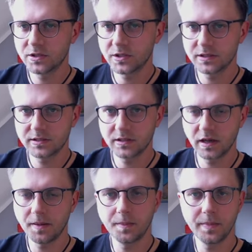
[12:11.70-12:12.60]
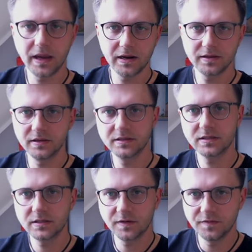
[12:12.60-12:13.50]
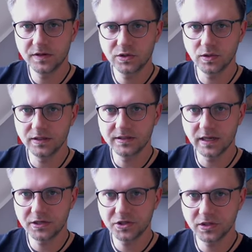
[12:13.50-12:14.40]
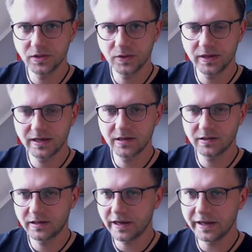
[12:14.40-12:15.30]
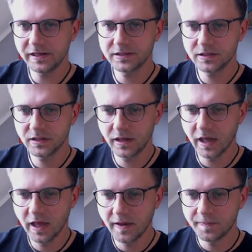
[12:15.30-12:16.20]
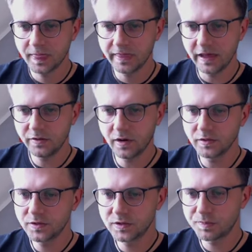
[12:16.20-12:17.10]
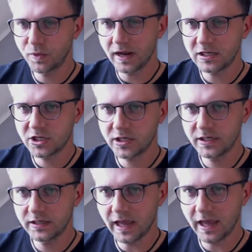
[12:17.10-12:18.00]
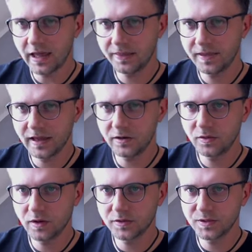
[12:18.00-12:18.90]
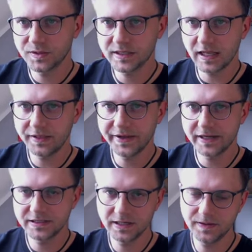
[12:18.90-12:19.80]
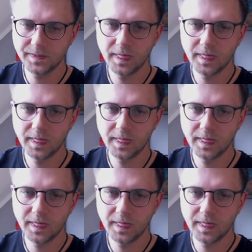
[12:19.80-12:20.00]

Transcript: just uh, make this visualization, you cut it, then you go to spreadsheet and then you go to cell data.